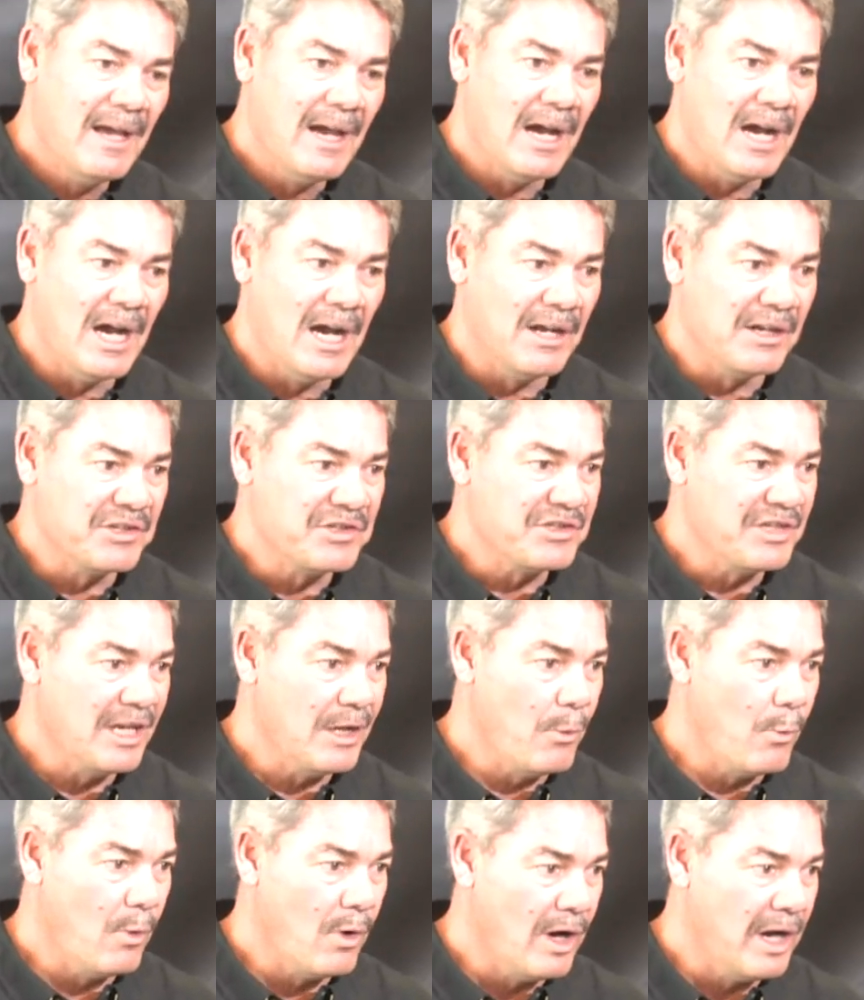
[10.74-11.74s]
to
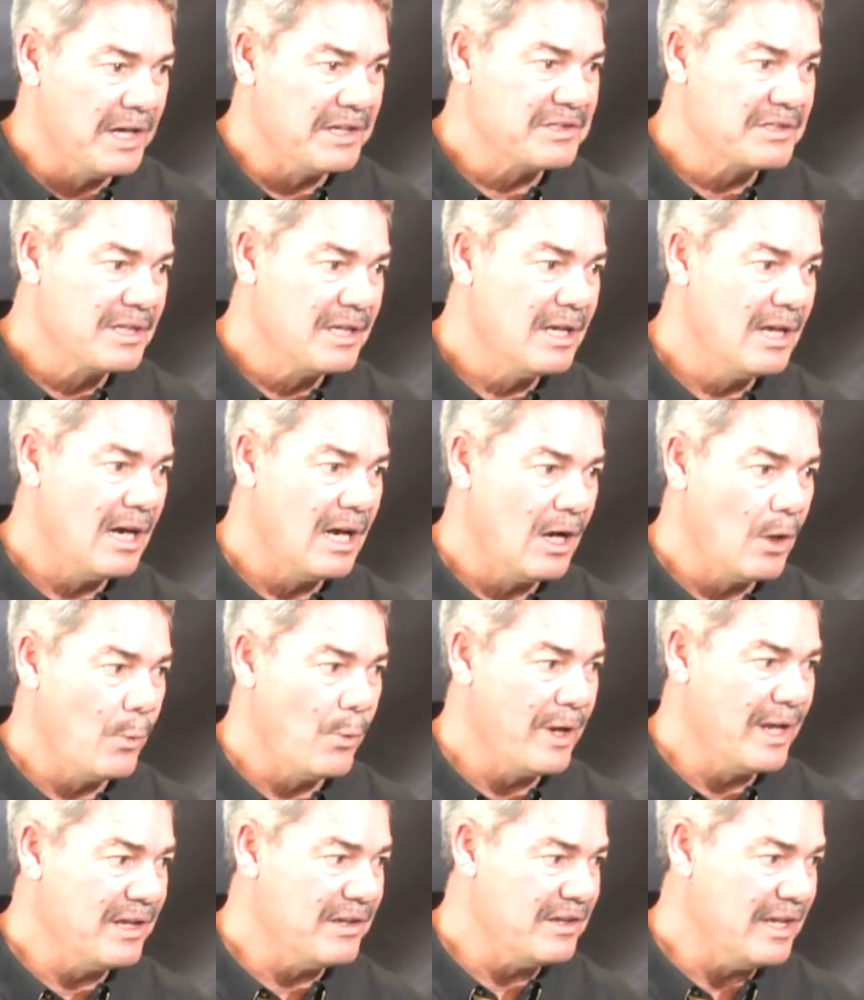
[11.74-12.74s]
see what
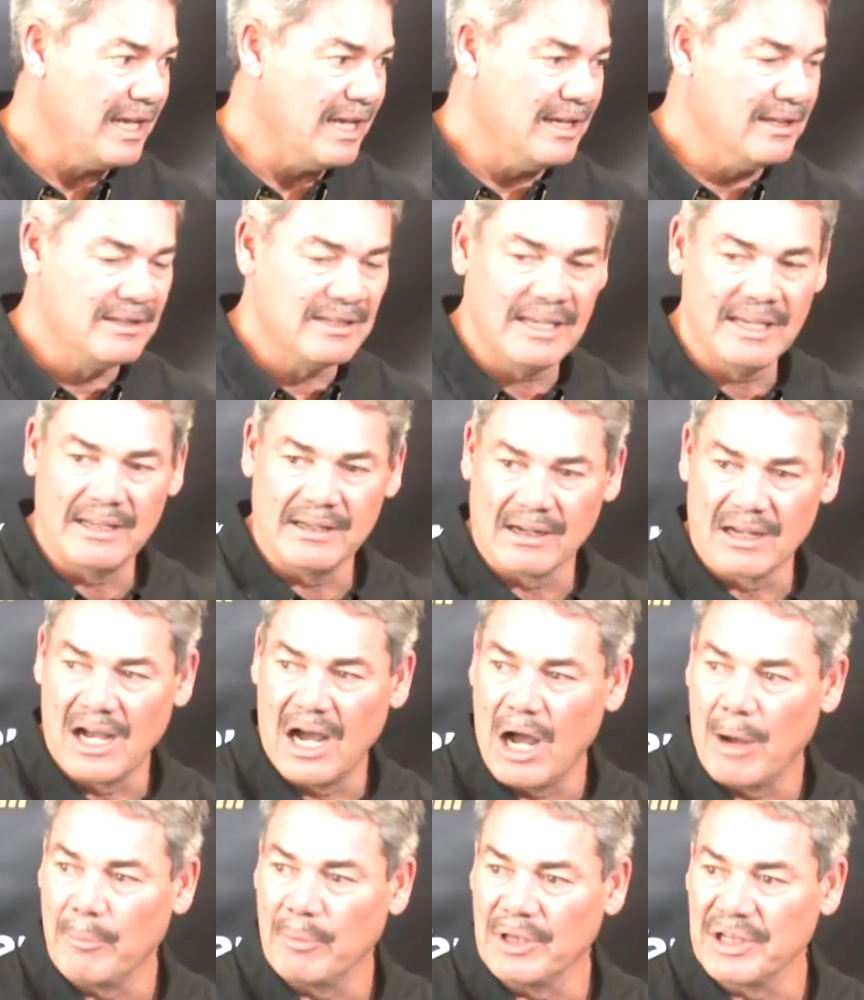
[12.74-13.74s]
we indeed can
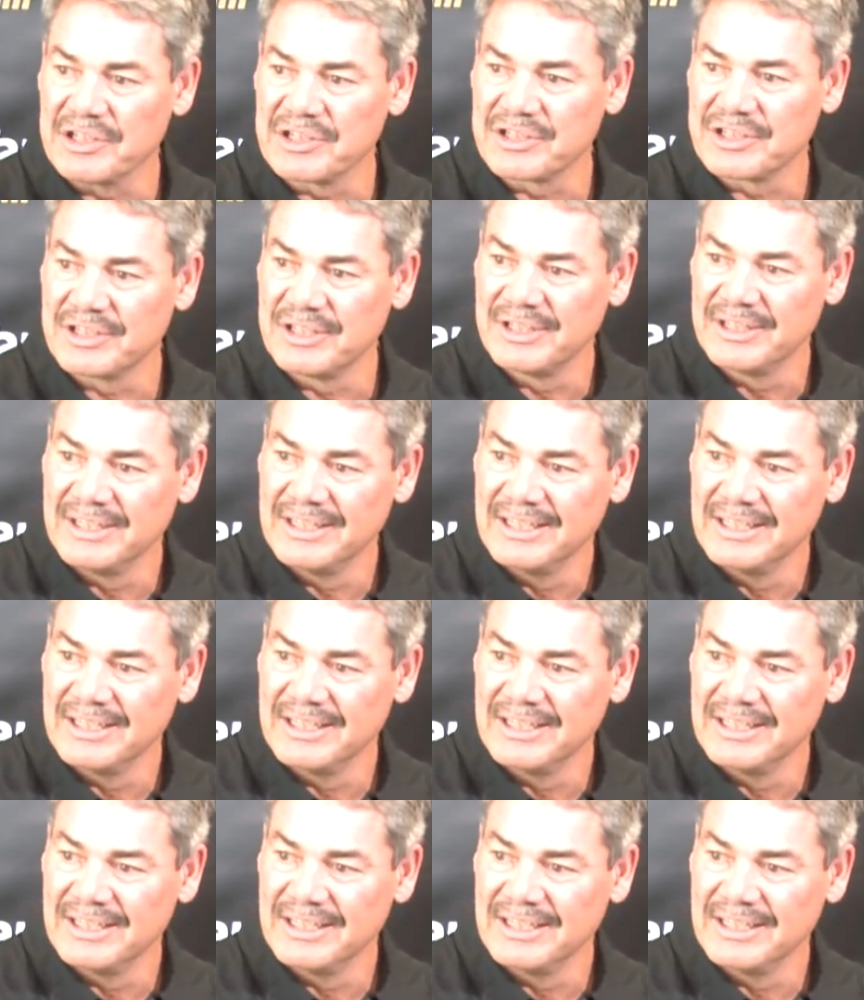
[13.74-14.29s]
accomplish